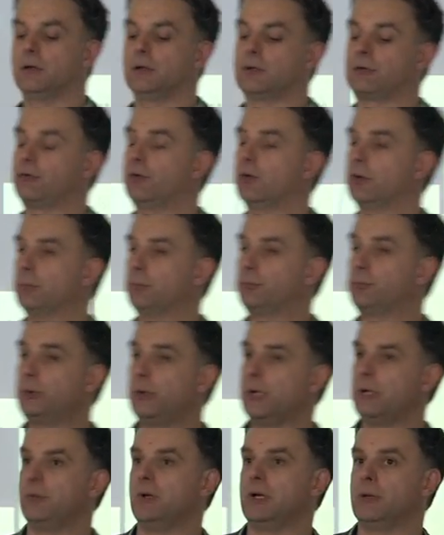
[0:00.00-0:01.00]
looks at
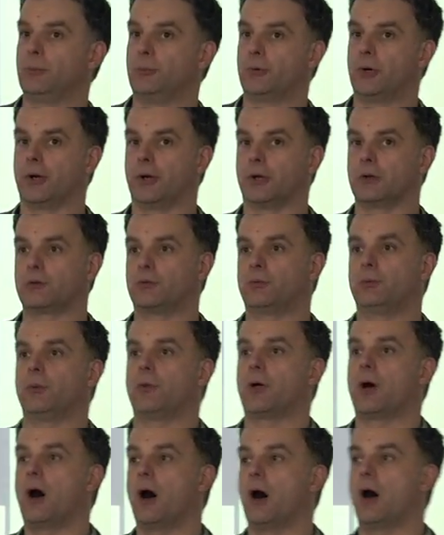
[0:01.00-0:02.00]
premium products
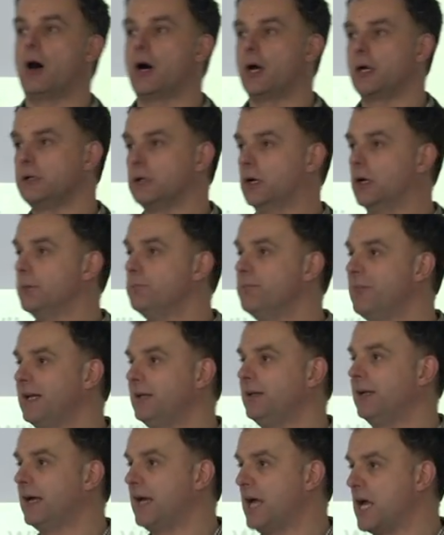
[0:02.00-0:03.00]
with a high
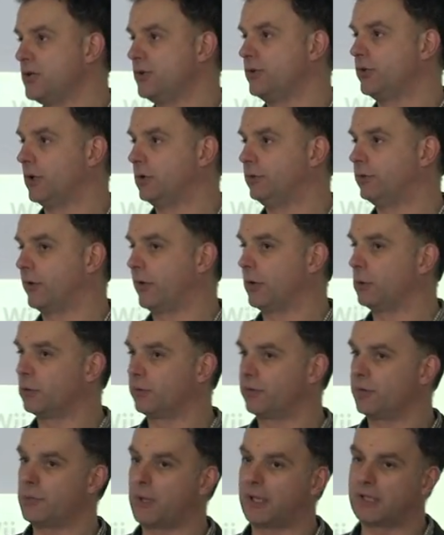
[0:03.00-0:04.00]
immediate entry, so they
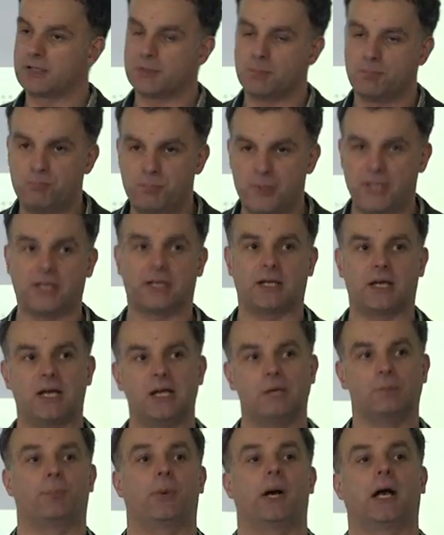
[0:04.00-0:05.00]
want to make a big
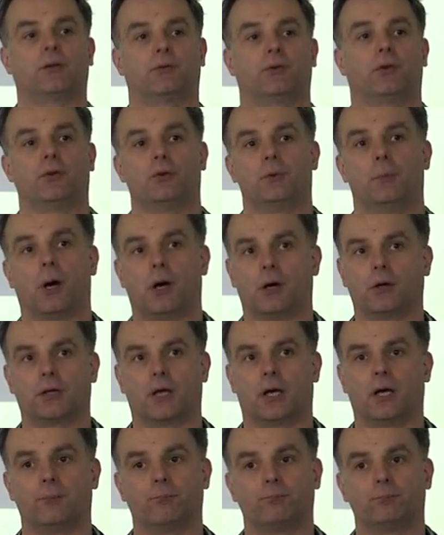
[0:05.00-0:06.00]
impact on the
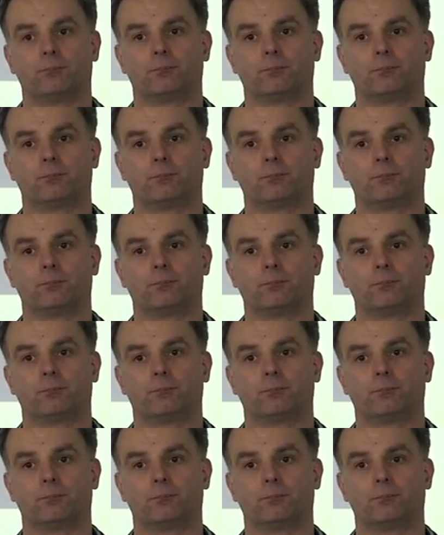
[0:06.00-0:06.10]
market.